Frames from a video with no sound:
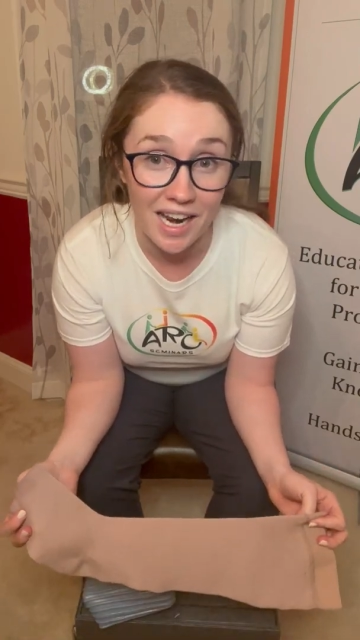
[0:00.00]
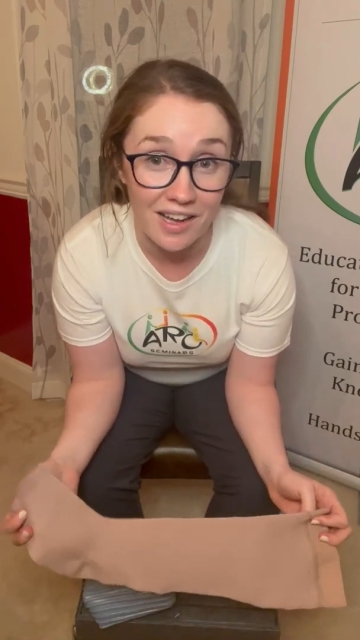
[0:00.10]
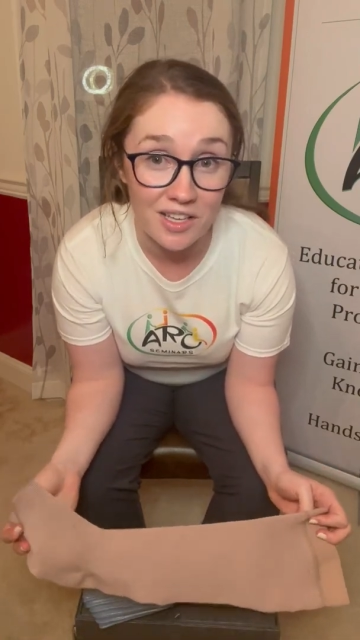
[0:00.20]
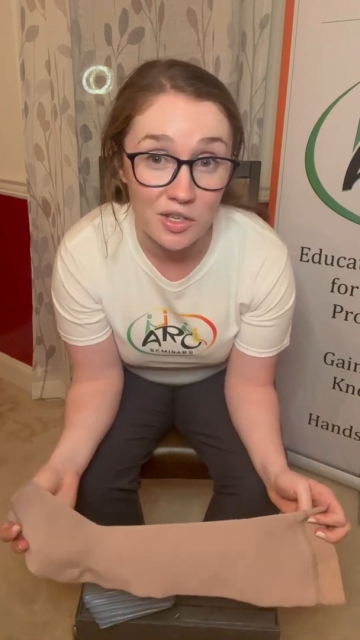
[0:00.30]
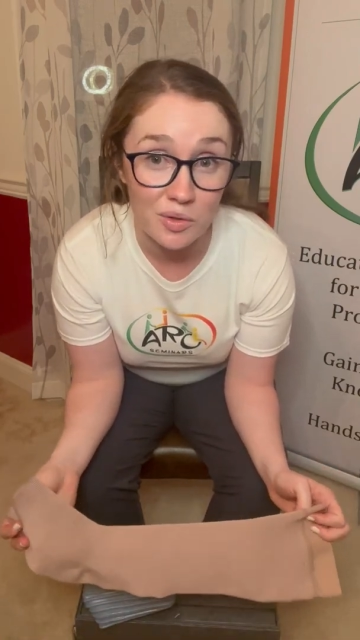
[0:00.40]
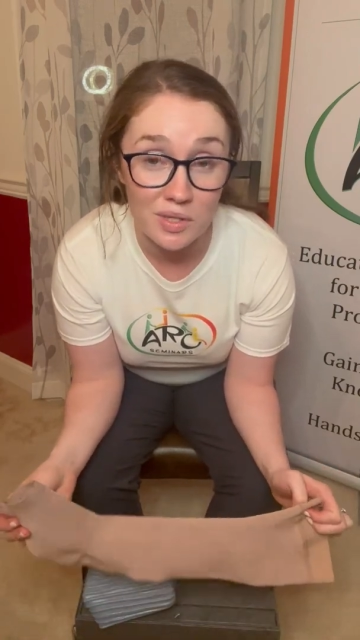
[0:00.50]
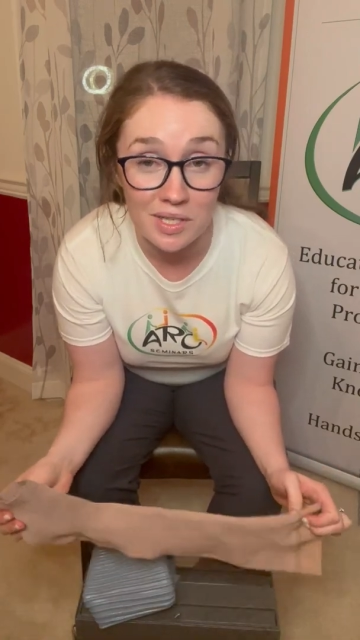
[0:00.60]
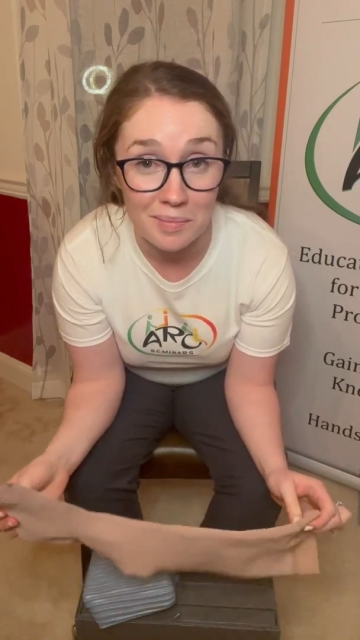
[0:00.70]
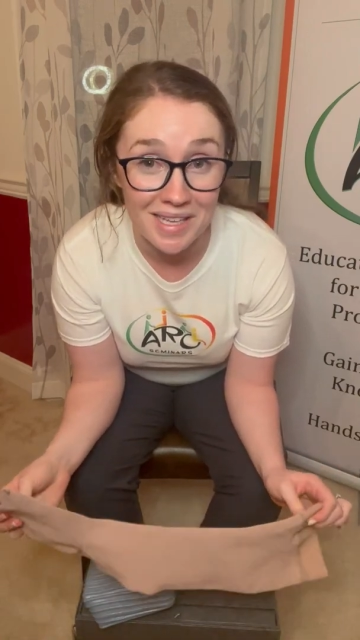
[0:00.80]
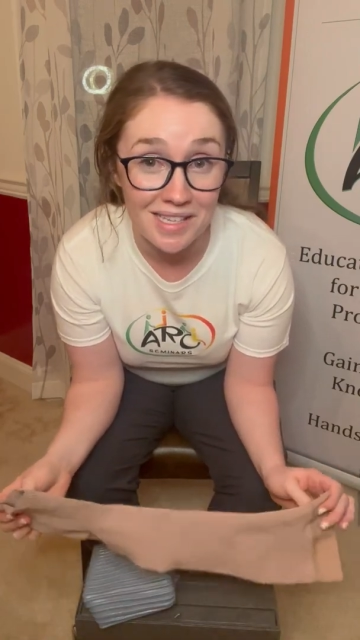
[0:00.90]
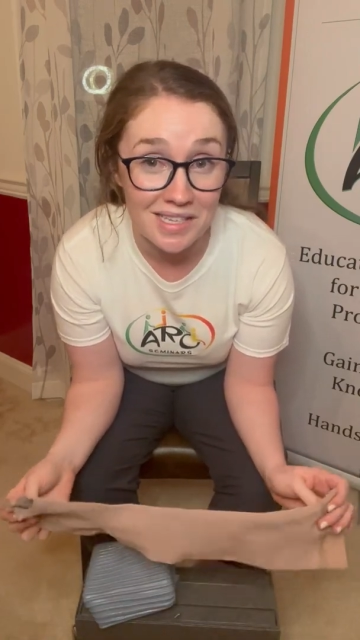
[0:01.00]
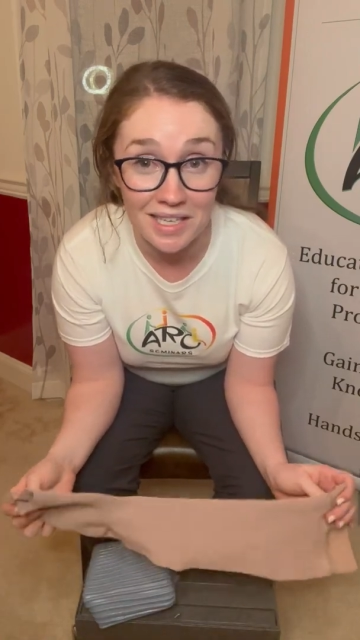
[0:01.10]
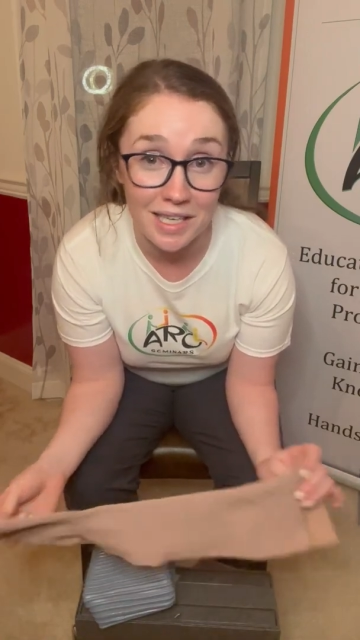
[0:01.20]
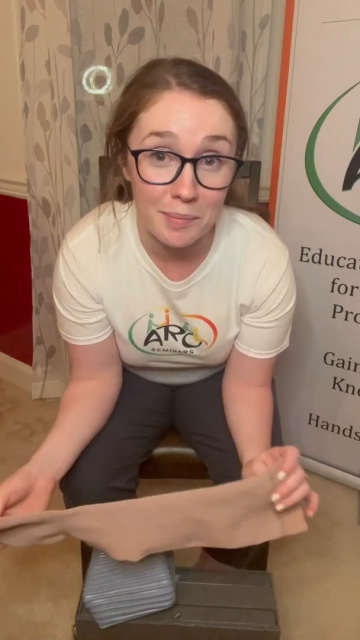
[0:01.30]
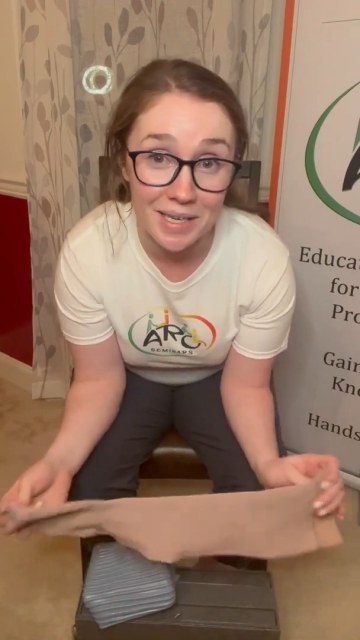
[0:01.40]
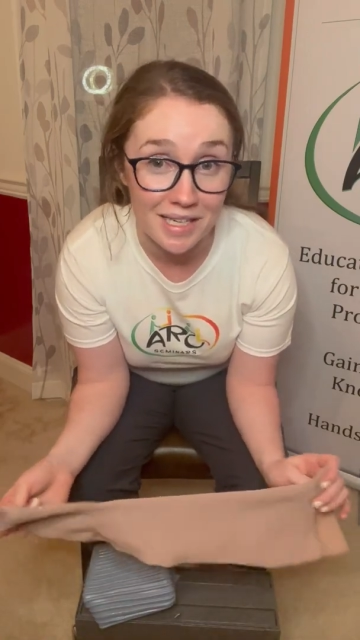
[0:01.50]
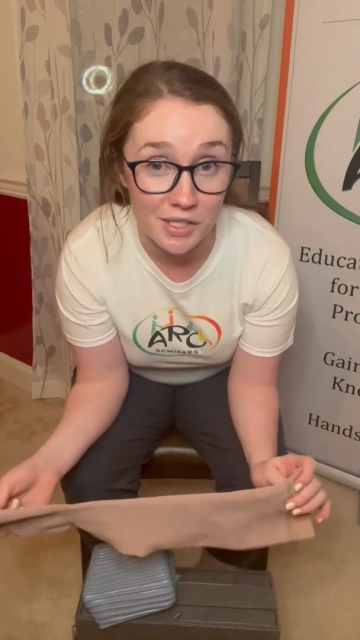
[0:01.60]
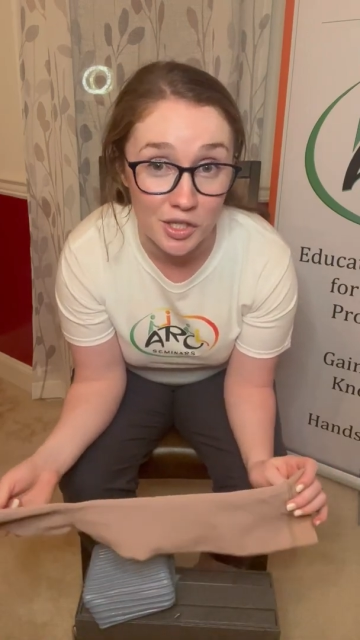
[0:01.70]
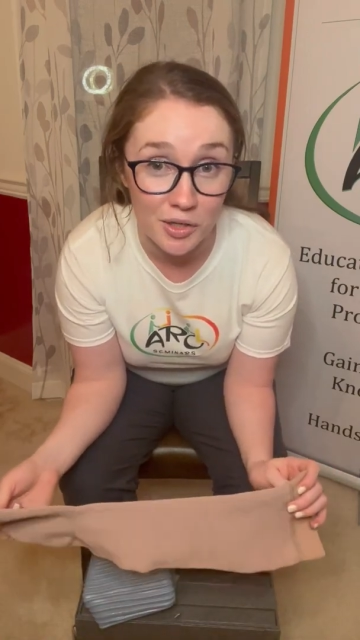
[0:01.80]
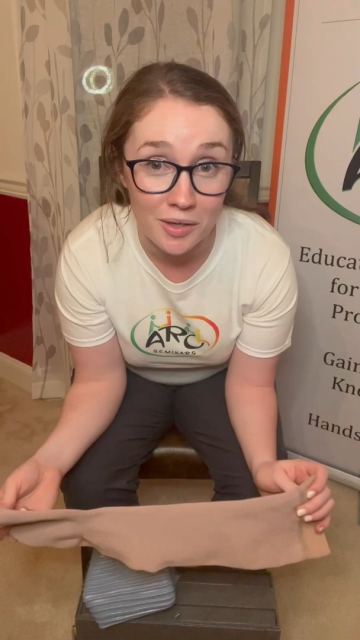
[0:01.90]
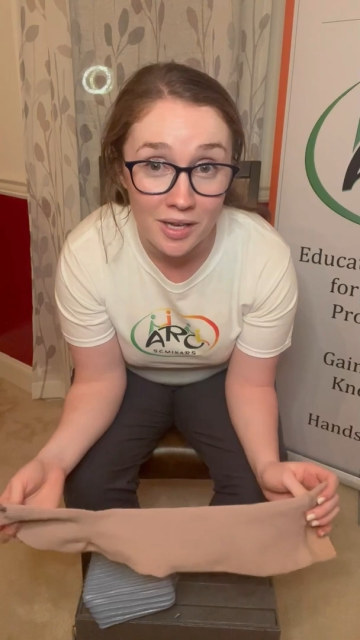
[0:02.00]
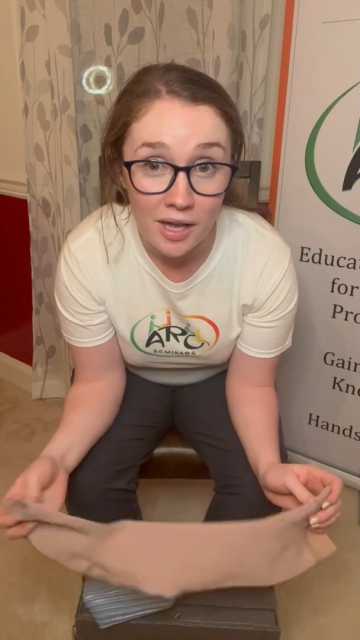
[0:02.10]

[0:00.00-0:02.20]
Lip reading: I use to make this a little bit easier